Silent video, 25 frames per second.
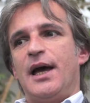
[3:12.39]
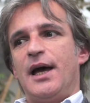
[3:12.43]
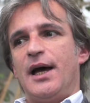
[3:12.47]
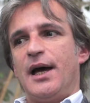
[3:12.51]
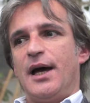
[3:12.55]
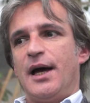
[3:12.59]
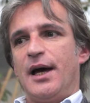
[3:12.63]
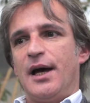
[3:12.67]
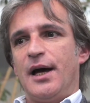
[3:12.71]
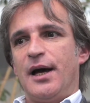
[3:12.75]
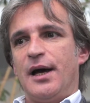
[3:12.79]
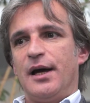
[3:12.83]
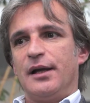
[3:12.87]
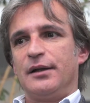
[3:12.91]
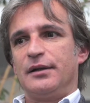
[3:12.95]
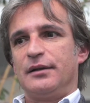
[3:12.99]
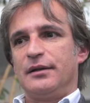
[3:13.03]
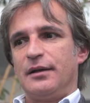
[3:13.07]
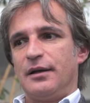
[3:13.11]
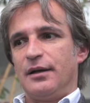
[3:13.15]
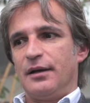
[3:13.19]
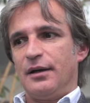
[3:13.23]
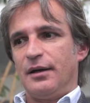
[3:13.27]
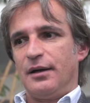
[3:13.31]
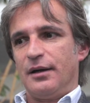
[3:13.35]

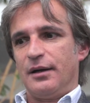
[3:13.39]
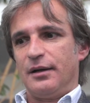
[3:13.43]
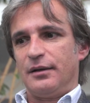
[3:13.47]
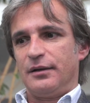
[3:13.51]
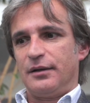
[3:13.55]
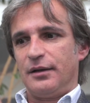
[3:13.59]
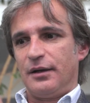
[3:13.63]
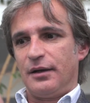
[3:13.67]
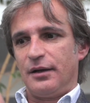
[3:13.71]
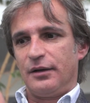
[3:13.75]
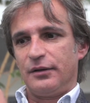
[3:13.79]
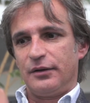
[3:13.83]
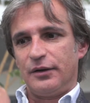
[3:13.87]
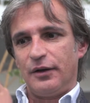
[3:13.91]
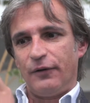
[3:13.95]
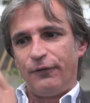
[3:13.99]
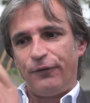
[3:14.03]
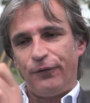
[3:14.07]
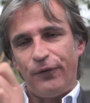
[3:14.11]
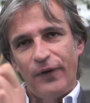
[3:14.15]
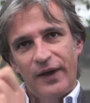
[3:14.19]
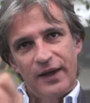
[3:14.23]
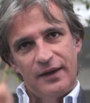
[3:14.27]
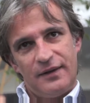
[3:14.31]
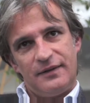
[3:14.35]
The
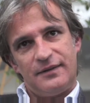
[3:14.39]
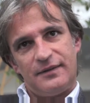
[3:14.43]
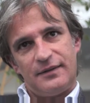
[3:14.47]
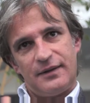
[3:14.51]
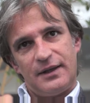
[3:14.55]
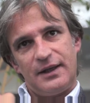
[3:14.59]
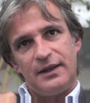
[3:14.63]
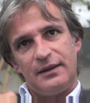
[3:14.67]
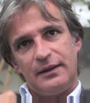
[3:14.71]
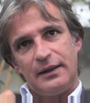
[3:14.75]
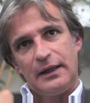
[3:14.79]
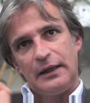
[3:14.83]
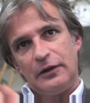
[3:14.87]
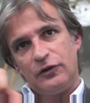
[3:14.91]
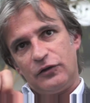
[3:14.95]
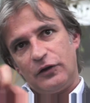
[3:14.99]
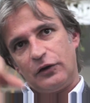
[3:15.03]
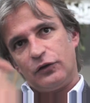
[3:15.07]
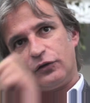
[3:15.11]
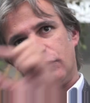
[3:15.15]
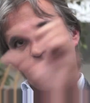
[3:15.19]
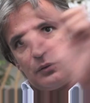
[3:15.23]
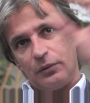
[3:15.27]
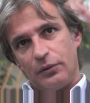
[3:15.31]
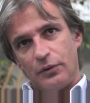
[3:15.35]
phase in
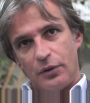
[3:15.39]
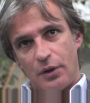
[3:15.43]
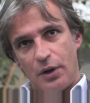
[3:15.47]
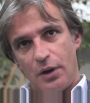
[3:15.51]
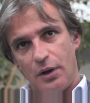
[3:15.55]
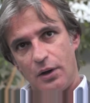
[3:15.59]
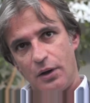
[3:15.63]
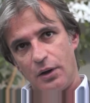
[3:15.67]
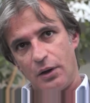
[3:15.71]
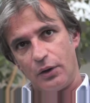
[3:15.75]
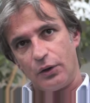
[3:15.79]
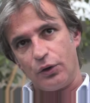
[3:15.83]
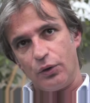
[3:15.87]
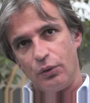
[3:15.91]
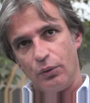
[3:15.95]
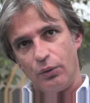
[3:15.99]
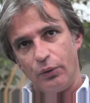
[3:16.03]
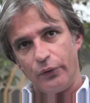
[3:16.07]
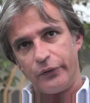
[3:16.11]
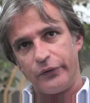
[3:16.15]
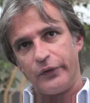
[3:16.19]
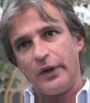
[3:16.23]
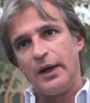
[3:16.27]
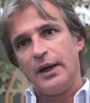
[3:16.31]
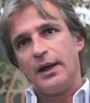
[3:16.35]
injection
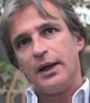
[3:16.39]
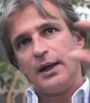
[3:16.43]
course,